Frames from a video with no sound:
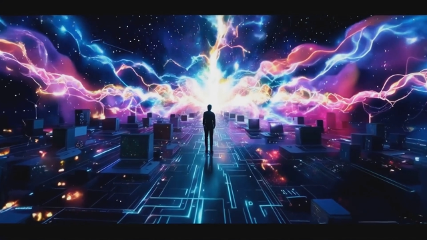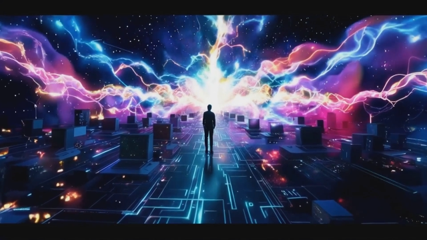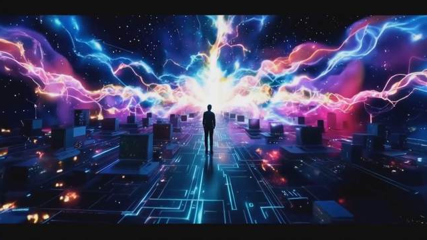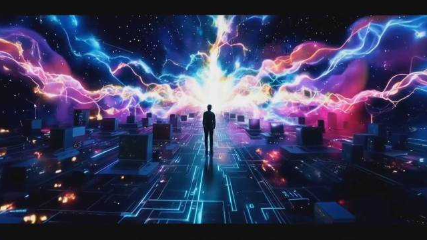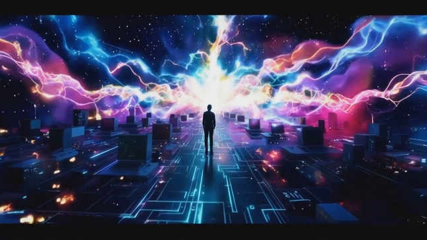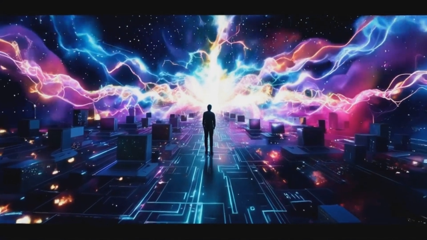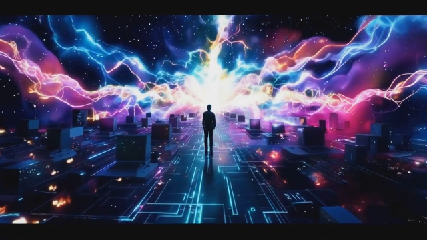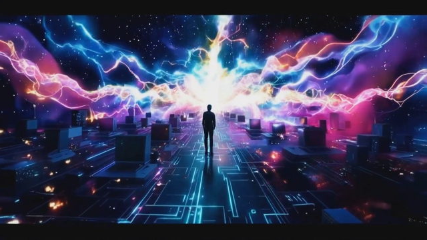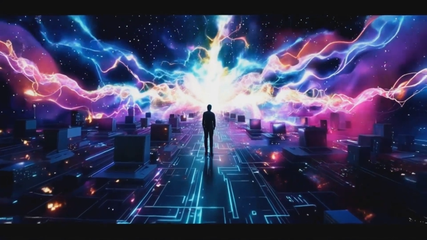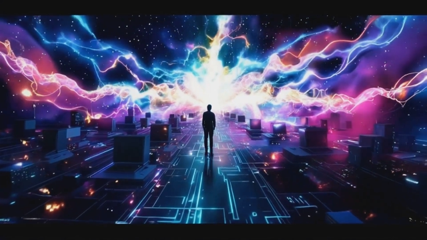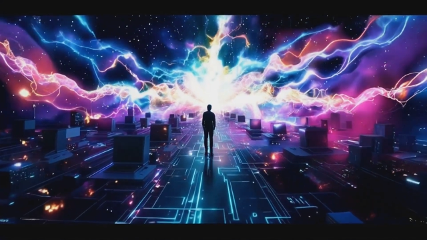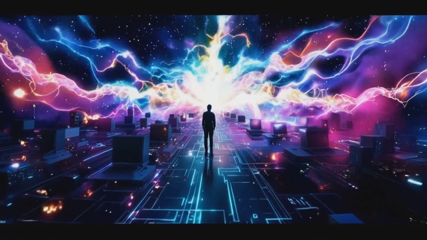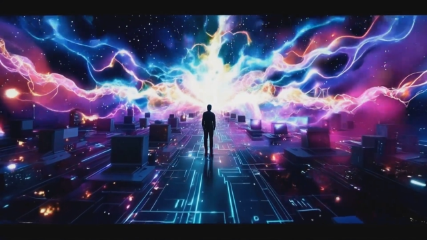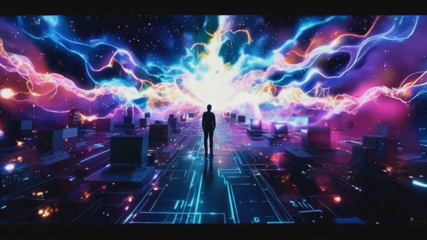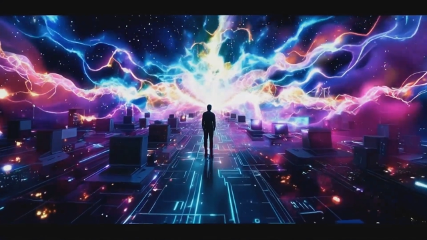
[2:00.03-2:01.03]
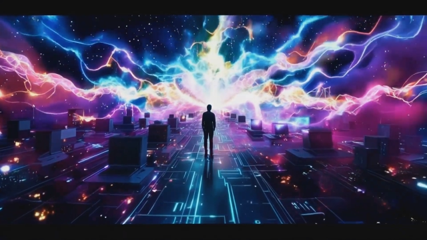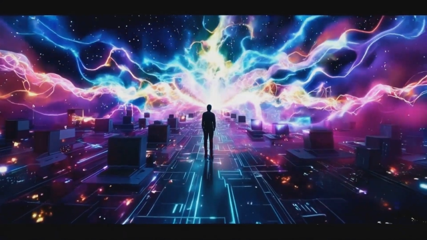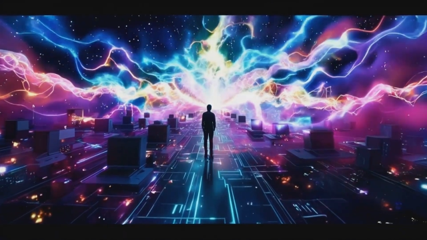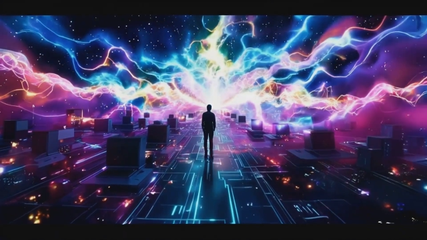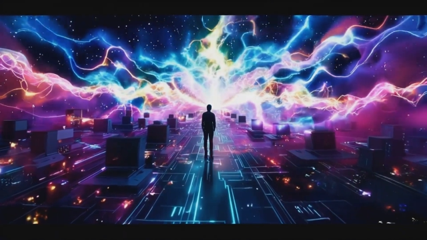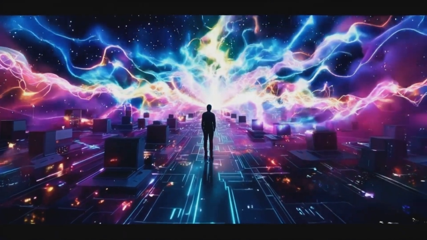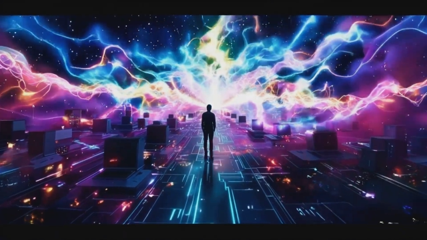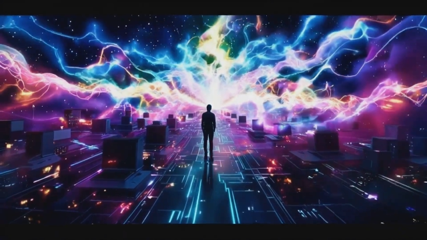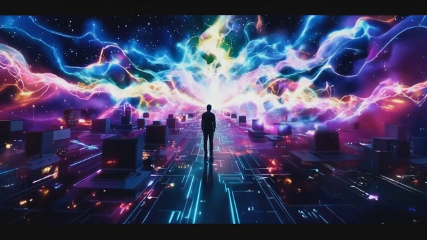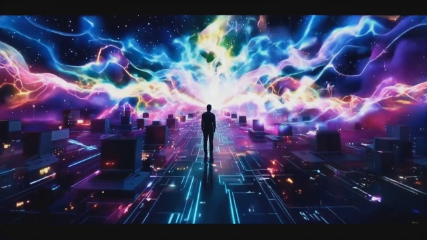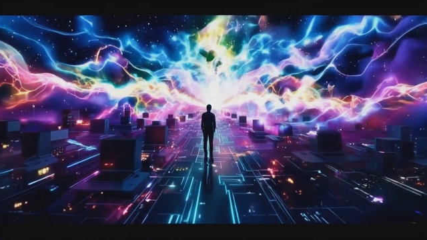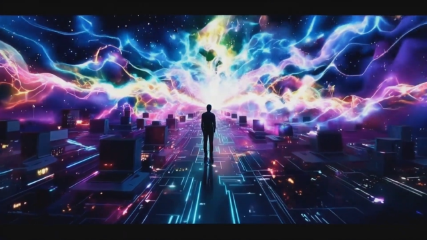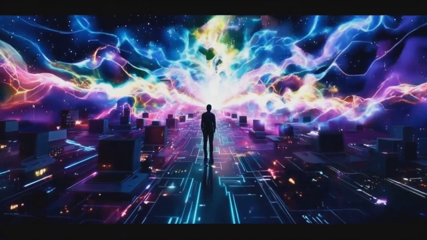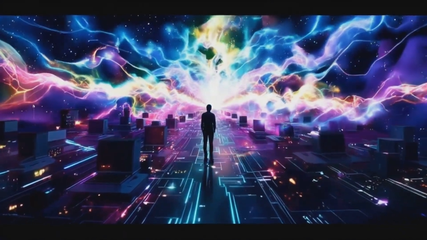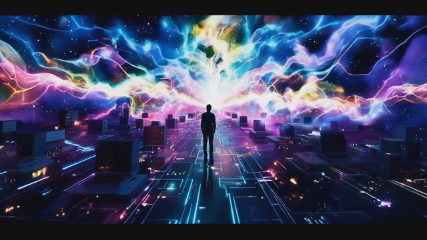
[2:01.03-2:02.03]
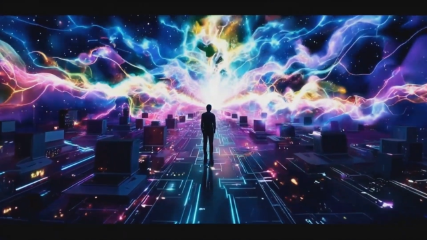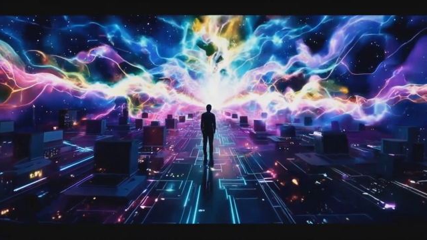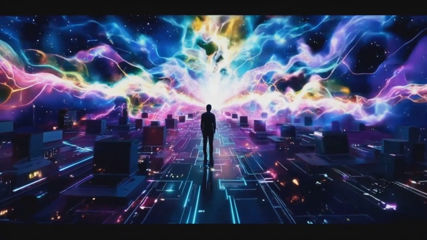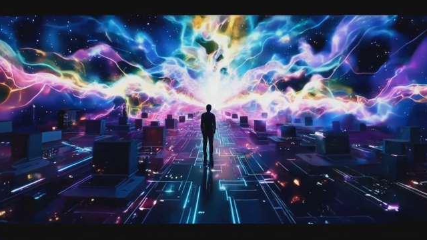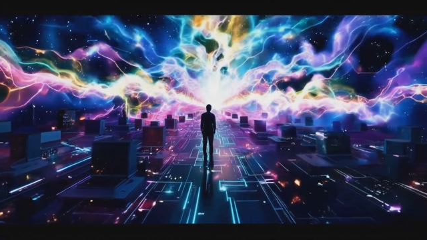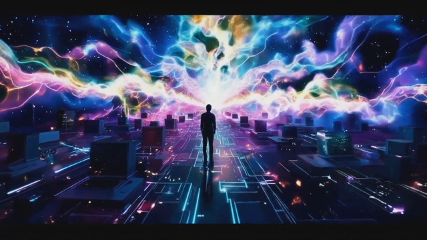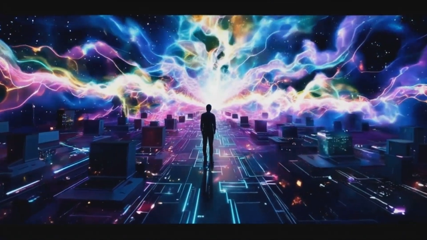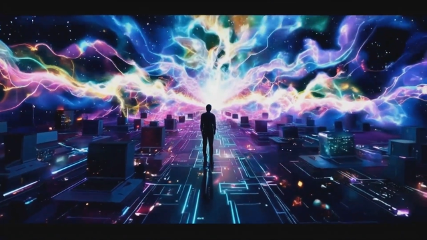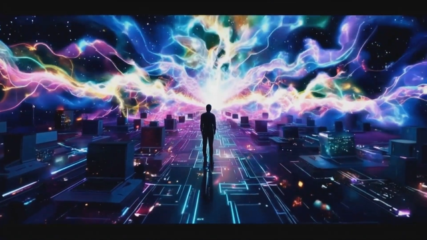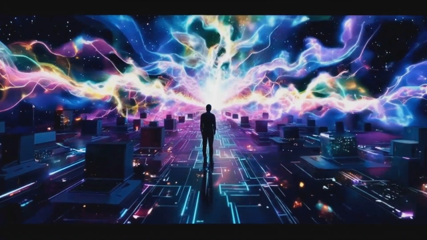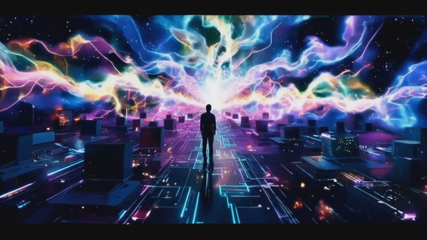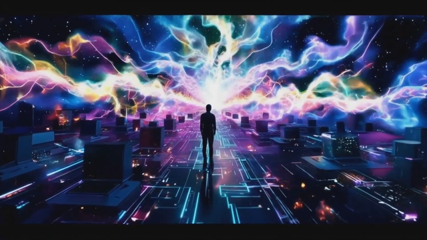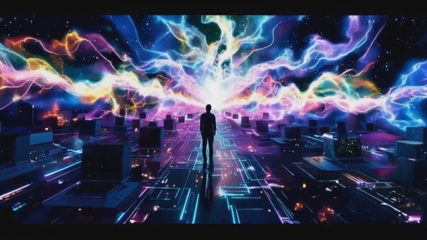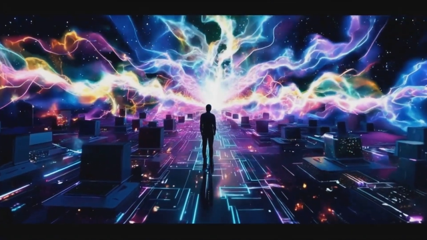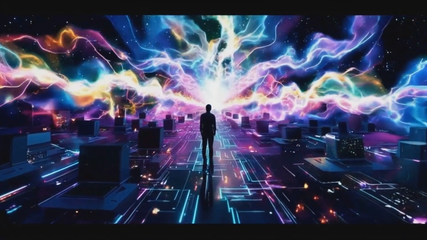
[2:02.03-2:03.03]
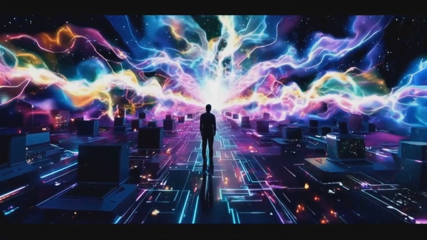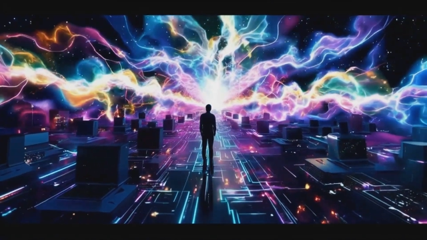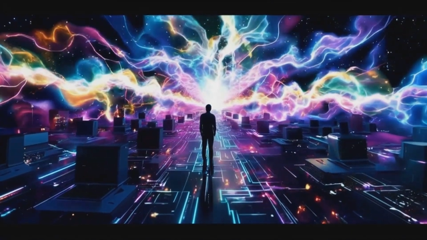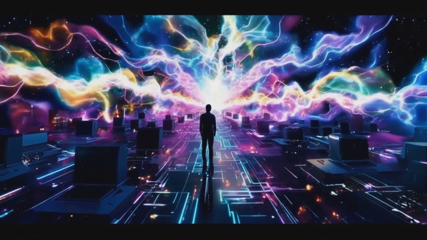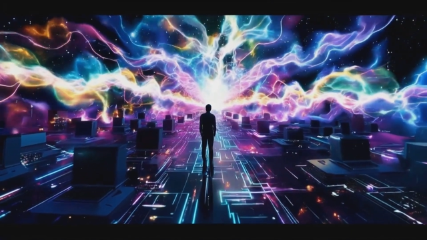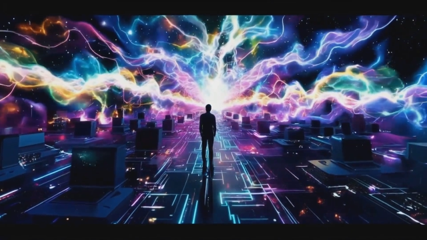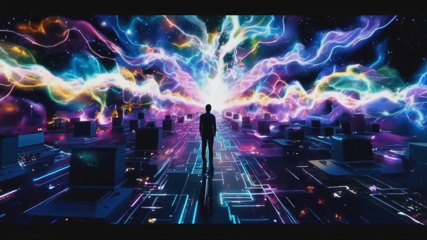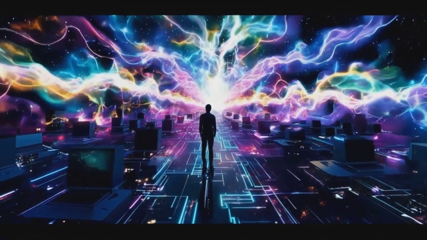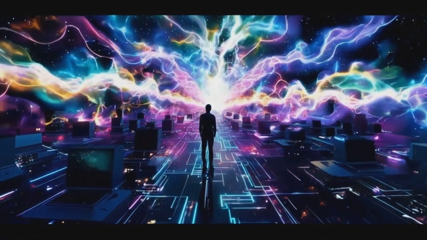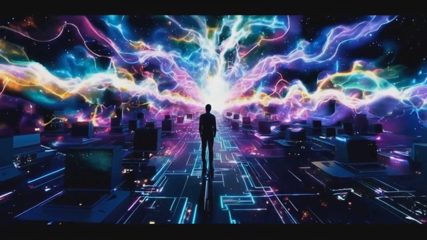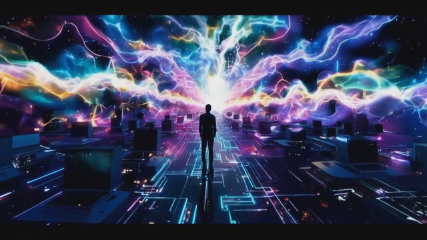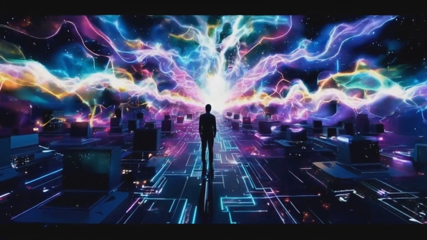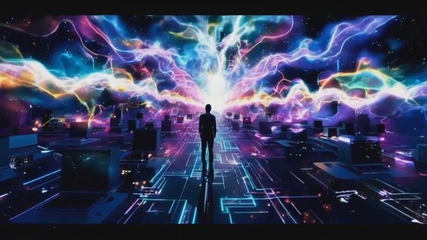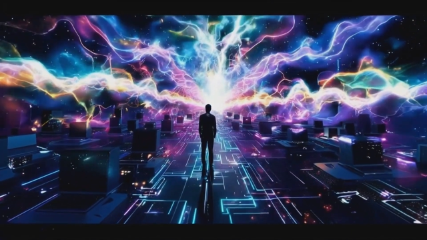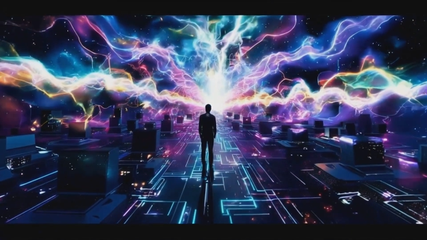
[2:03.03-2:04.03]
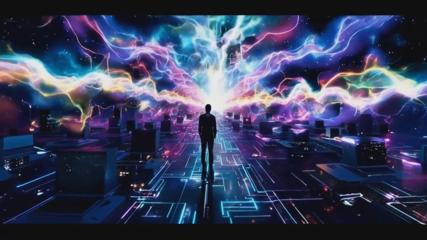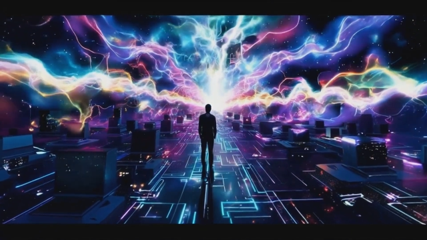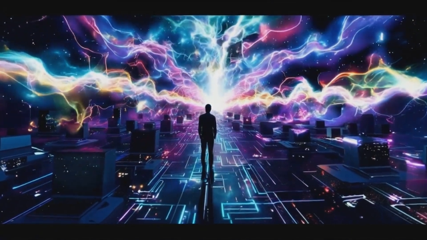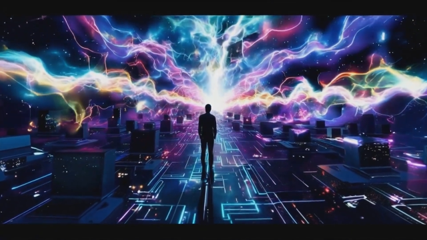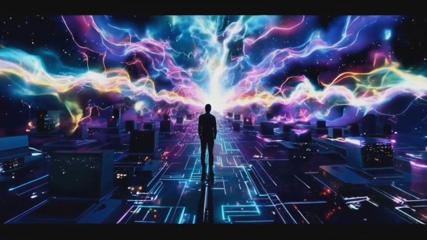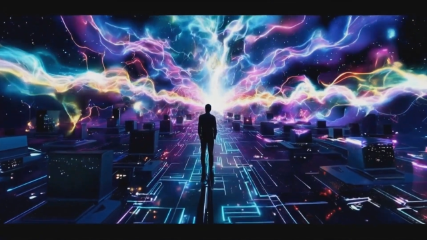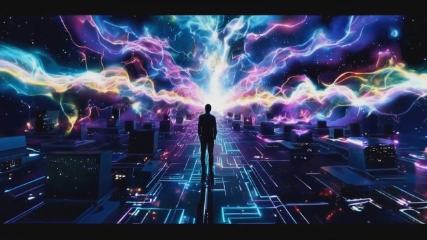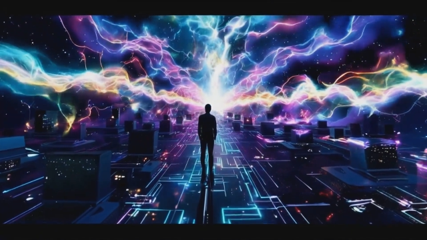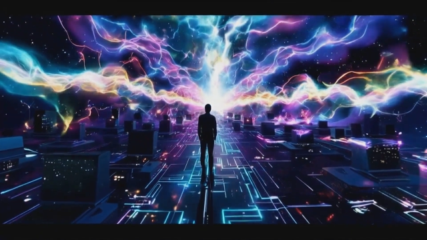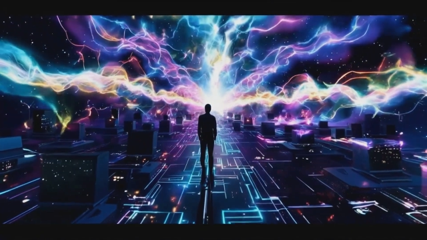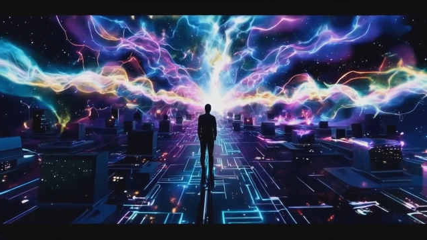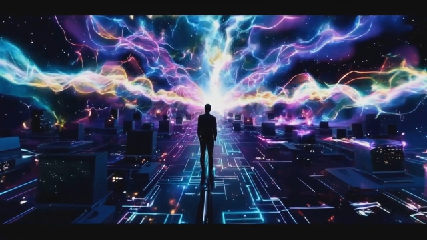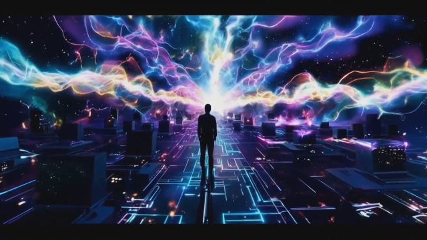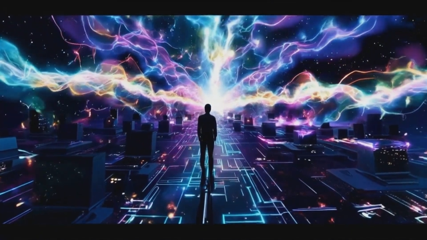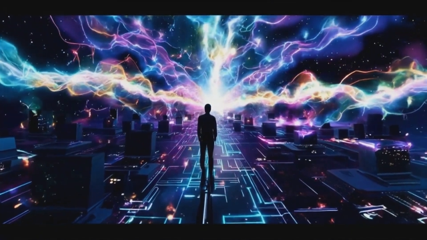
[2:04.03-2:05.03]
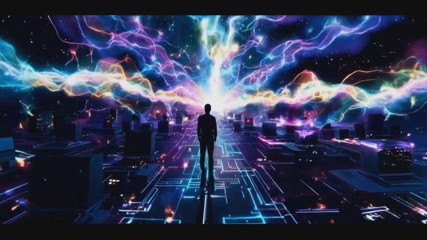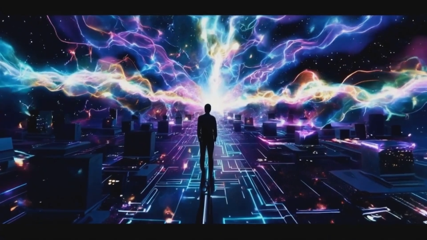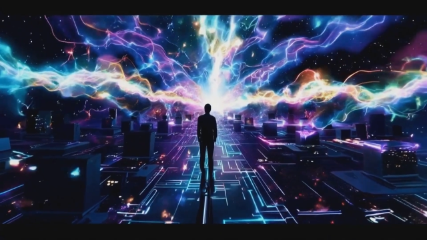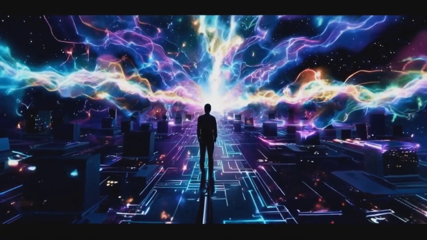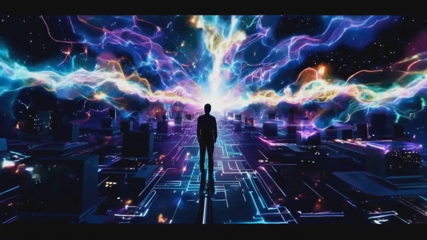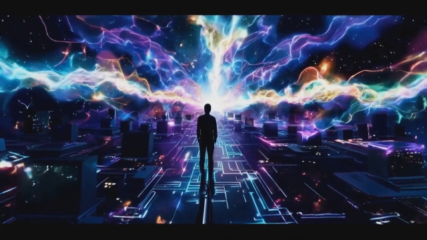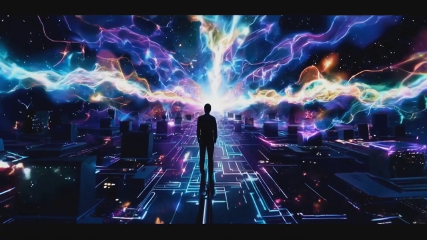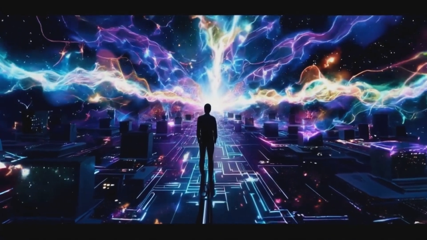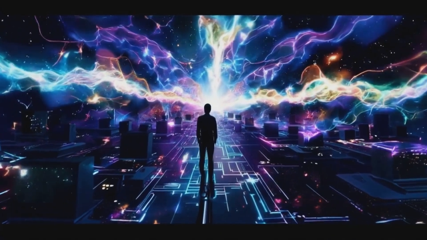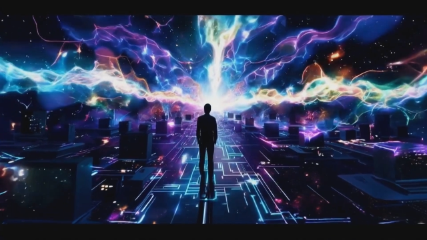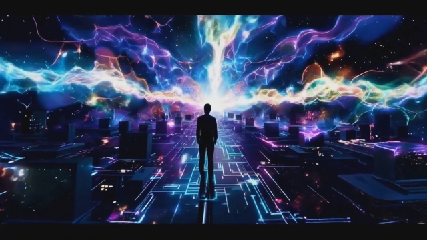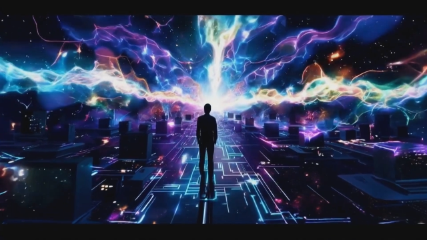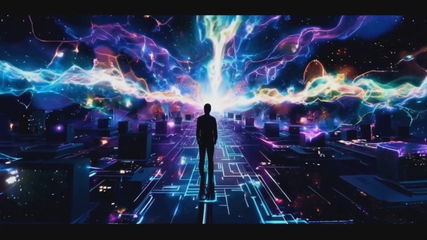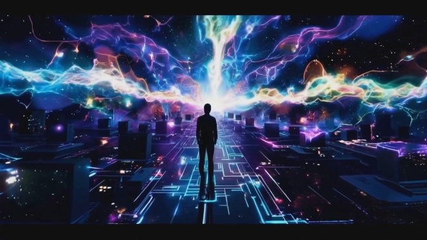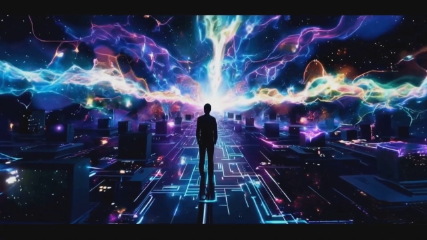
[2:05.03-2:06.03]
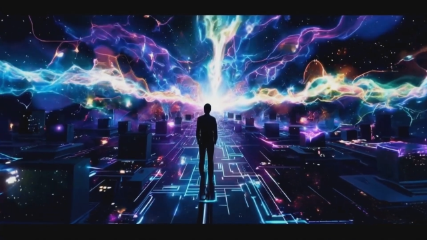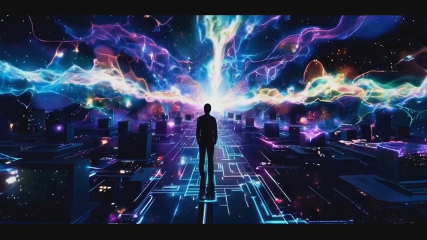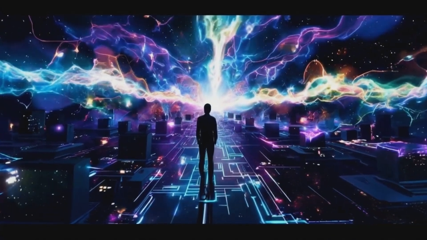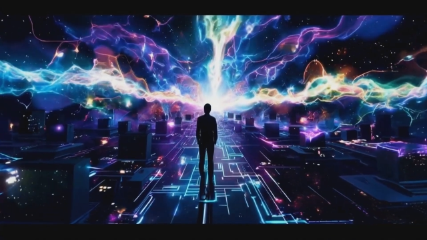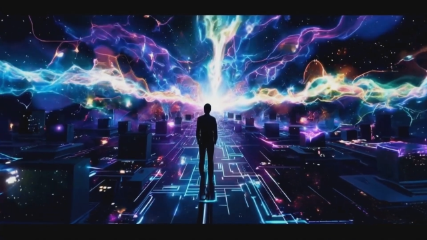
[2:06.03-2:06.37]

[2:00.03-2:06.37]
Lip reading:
[unreadable: no face in view]